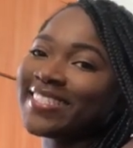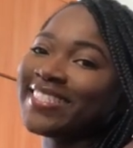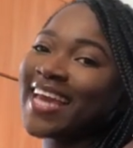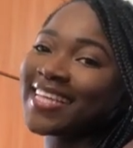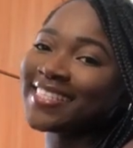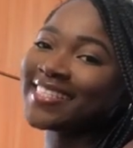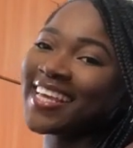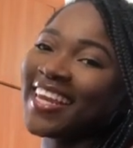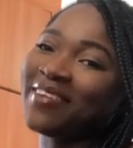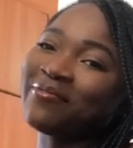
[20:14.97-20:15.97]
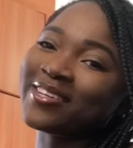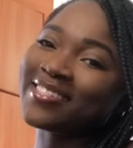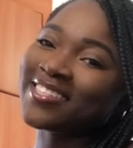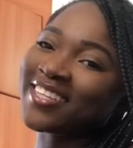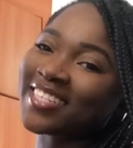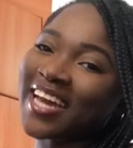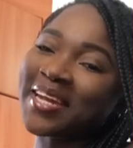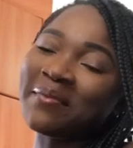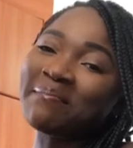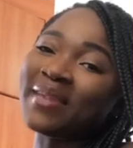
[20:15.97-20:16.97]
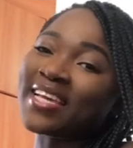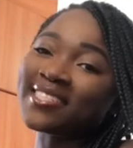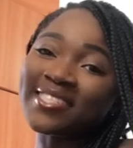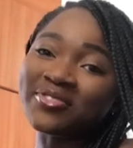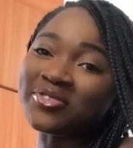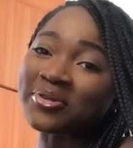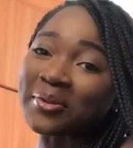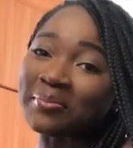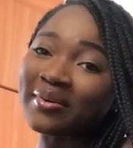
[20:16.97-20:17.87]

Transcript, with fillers: Yes, and it was such an amazing trip.